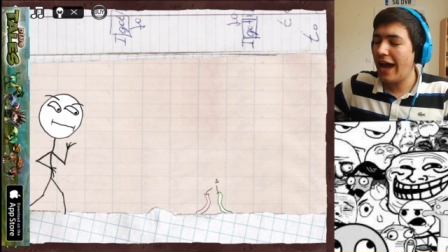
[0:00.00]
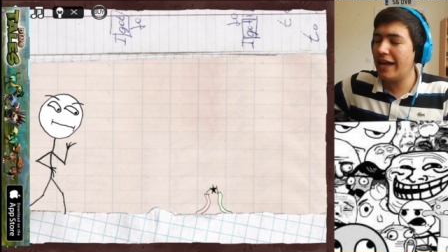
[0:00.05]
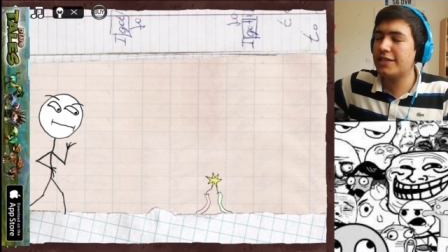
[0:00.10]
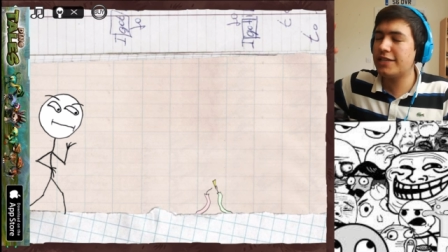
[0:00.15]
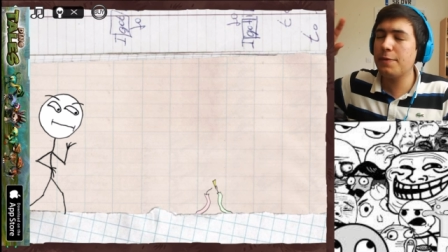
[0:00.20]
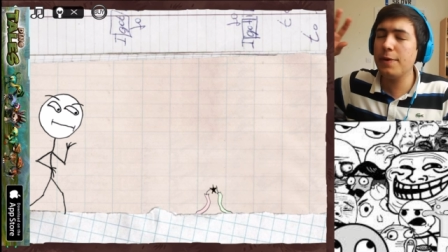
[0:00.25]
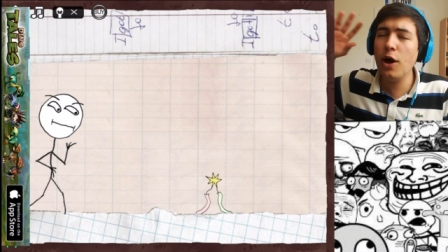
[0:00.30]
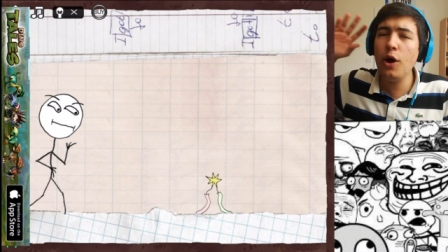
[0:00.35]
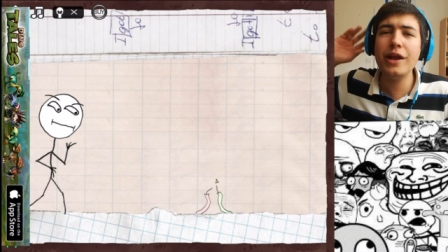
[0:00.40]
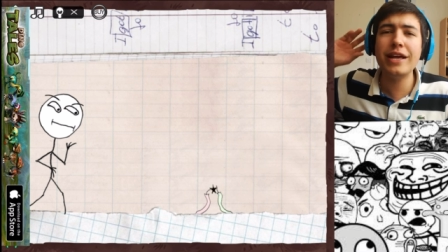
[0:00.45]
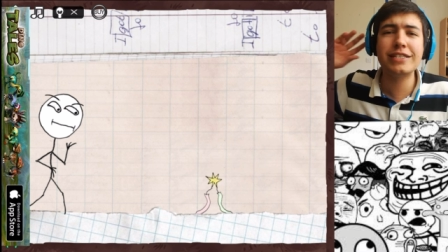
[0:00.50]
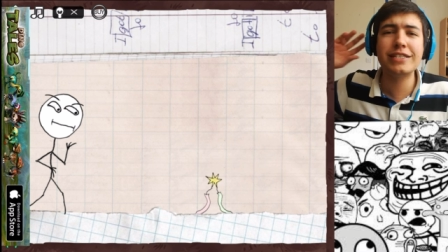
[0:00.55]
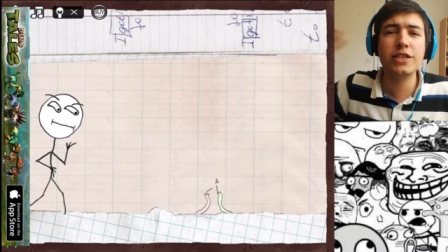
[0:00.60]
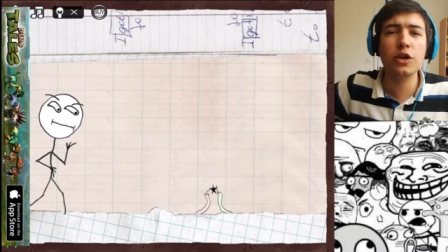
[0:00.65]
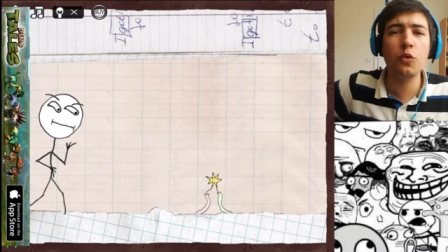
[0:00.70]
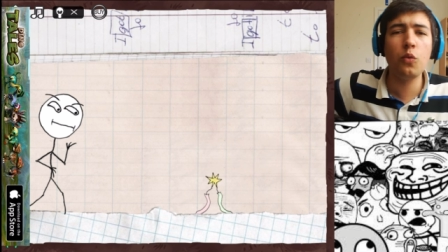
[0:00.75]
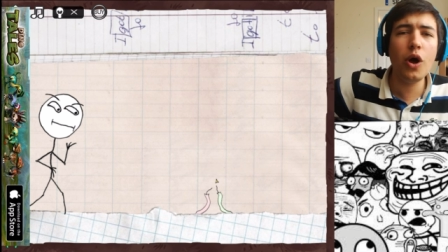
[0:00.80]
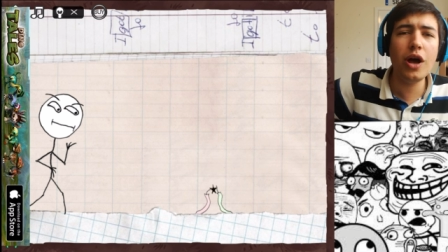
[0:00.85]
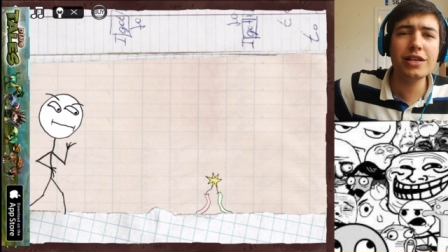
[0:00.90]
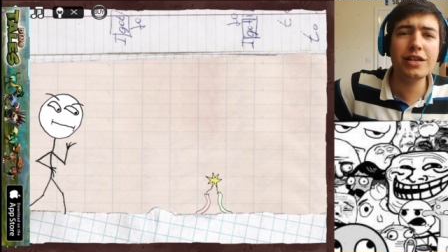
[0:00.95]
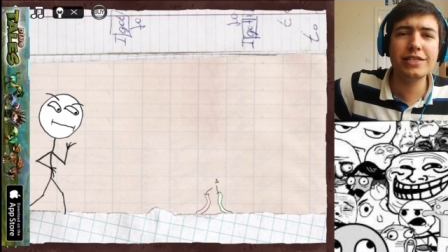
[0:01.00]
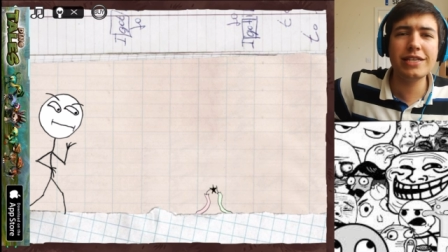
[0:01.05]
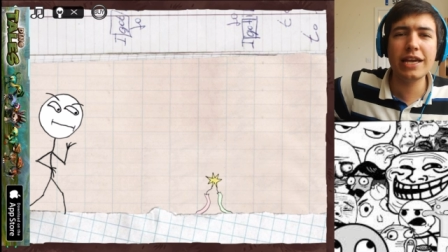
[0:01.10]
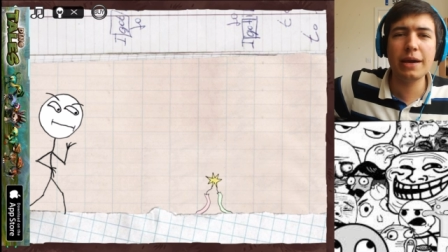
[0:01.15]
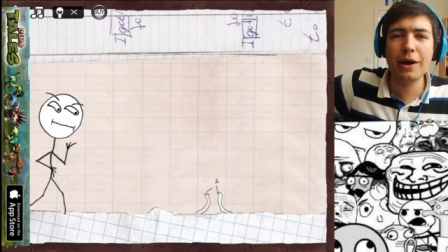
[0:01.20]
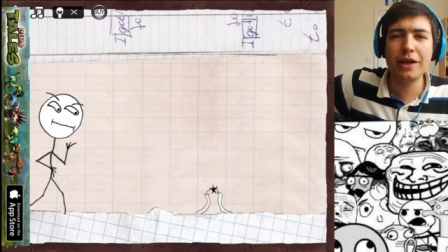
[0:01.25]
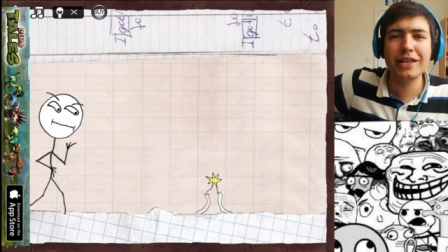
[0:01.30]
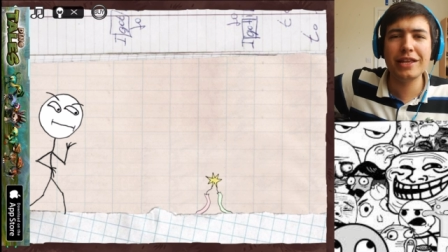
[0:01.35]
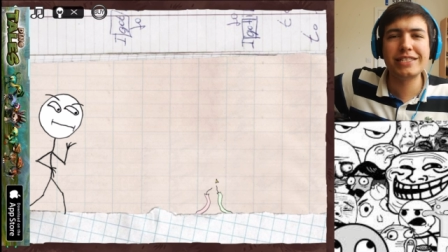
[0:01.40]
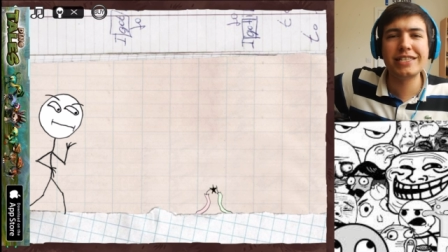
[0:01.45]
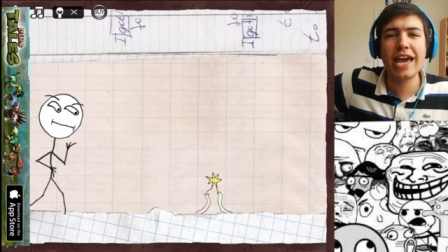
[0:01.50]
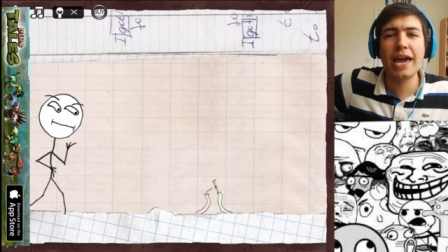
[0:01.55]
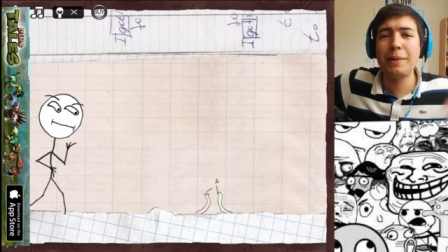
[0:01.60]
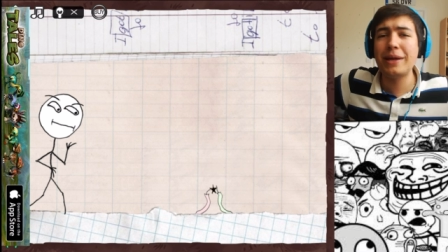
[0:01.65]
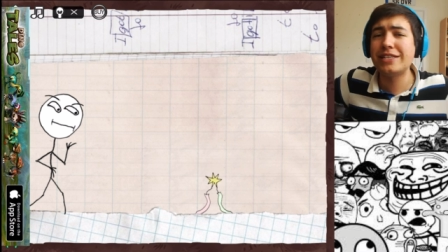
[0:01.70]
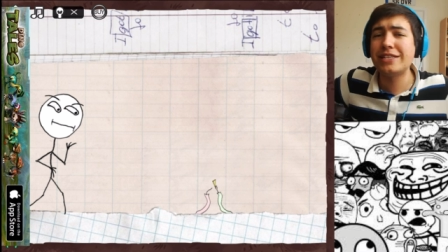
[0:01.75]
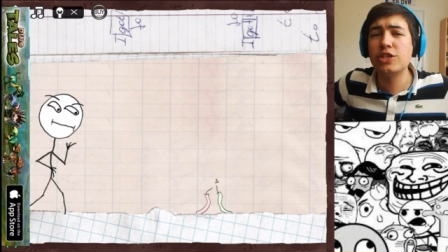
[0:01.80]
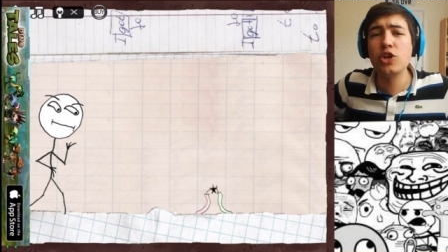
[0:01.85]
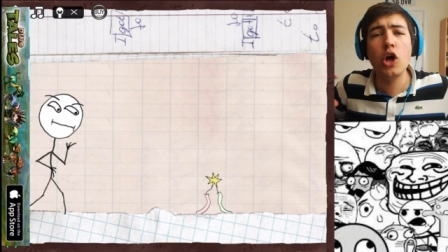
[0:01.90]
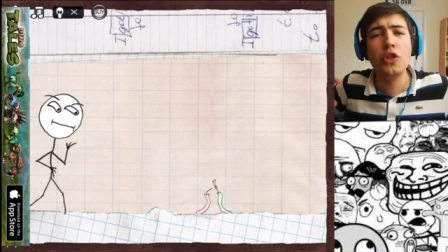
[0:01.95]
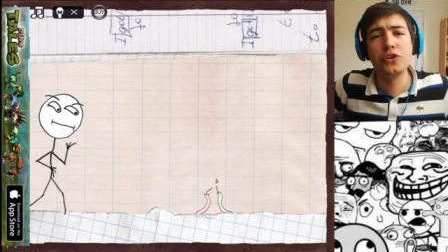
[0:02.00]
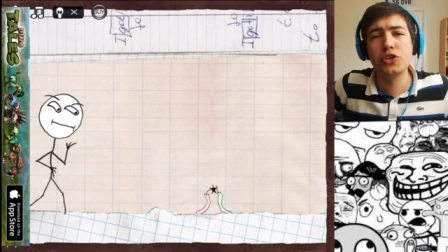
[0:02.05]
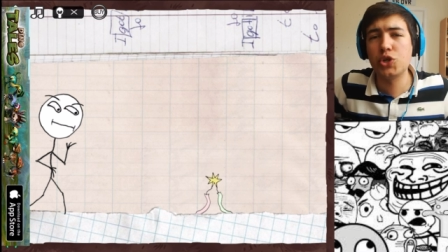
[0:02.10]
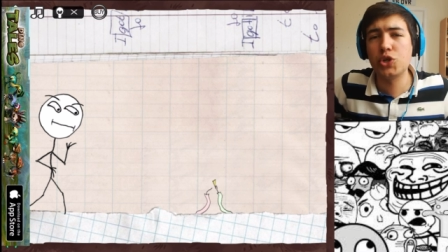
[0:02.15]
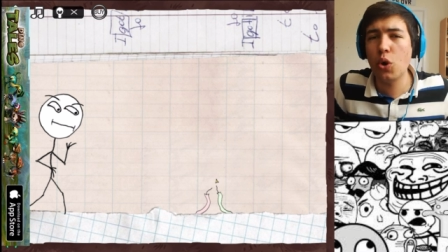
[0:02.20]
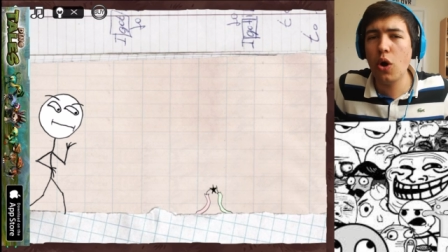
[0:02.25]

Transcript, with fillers: And to be honest, the worst thing about this game is not the